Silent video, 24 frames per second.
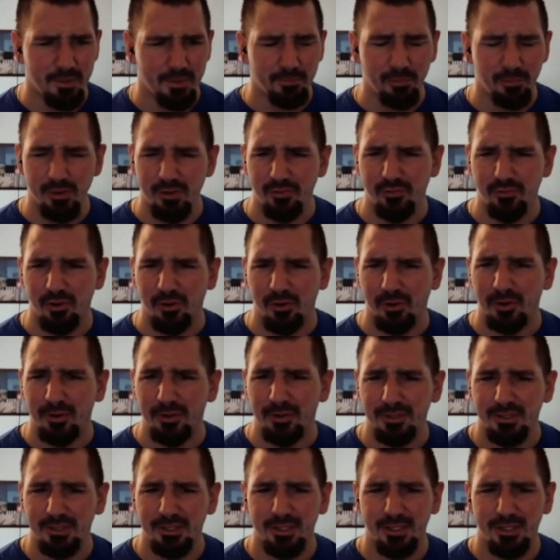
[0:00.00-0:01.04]
pretty sure
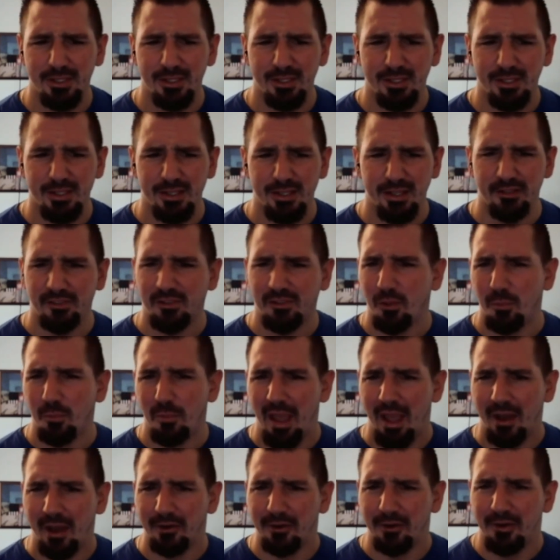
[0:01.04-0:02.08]
it still
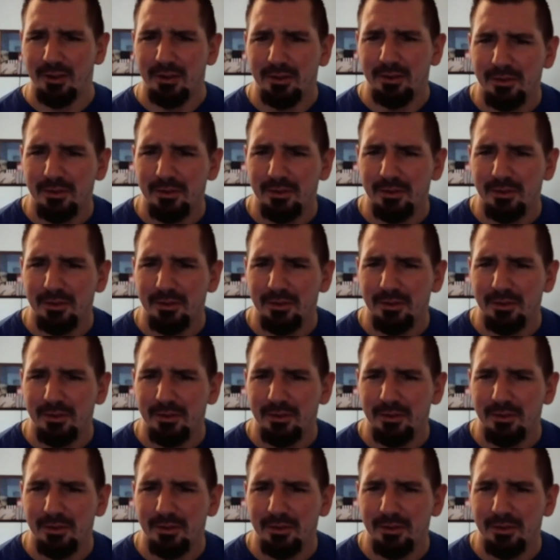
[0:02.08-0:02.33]
mattered.